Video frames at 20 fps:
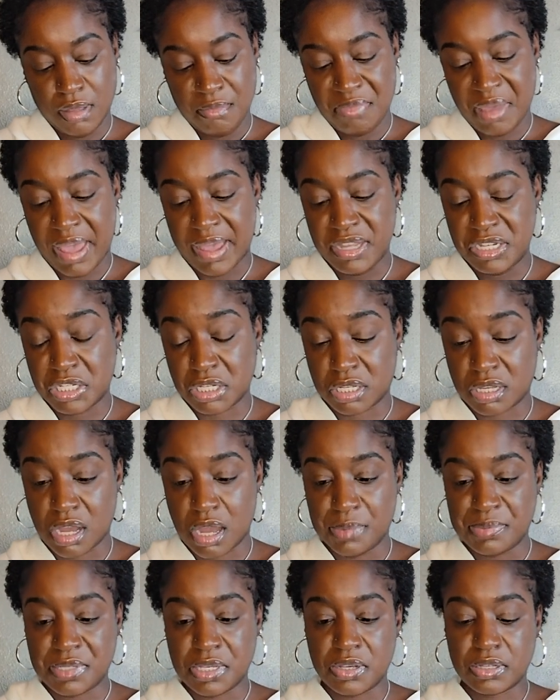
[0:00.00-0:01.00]
Page of
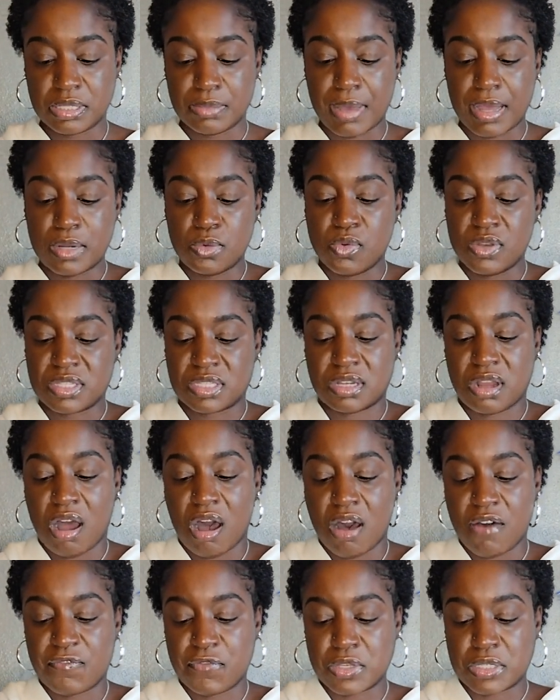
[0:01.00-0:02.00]
Cups here. Somebody wants to
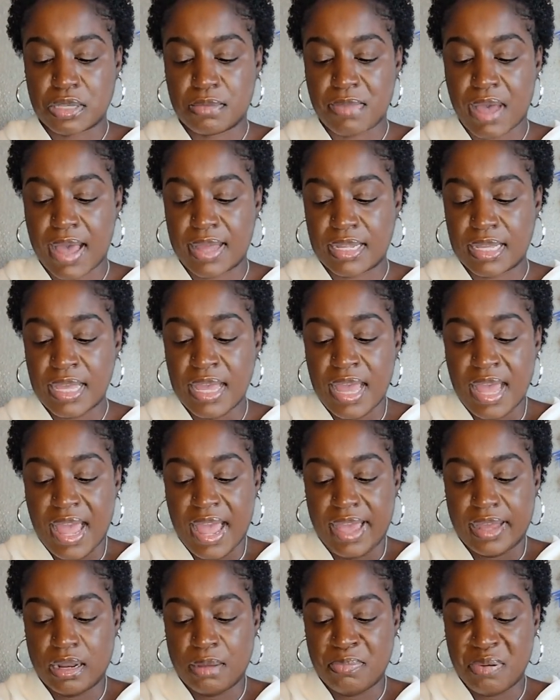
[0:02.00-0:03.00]
offer somebody
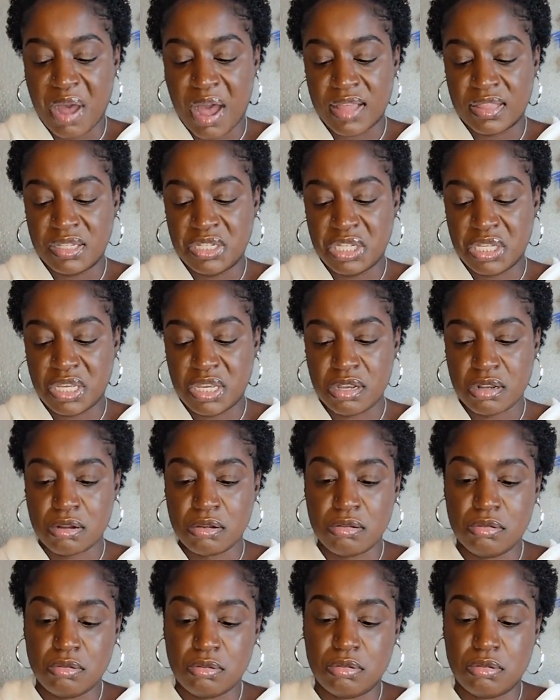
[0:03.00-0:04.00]
an apology here.